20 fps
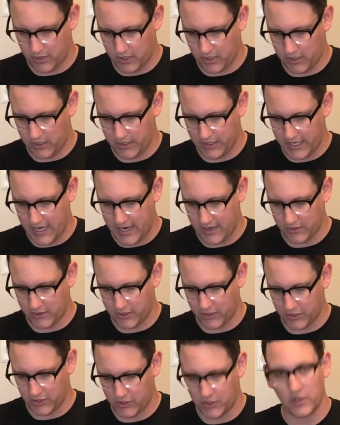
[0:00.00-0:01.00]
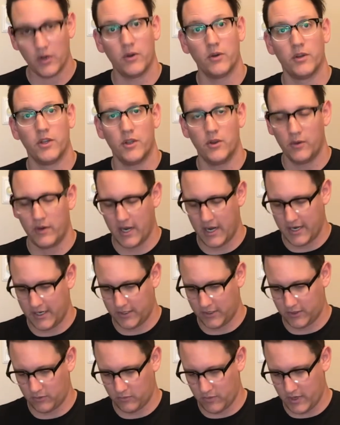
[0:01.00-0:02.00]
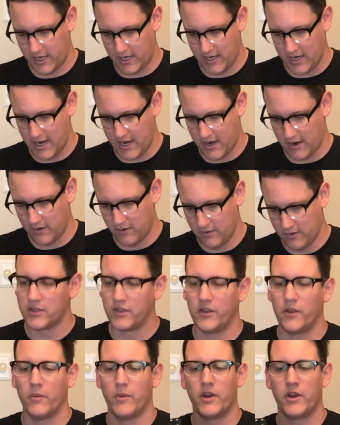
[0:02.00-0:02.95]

pull it out to show you guys right now. So there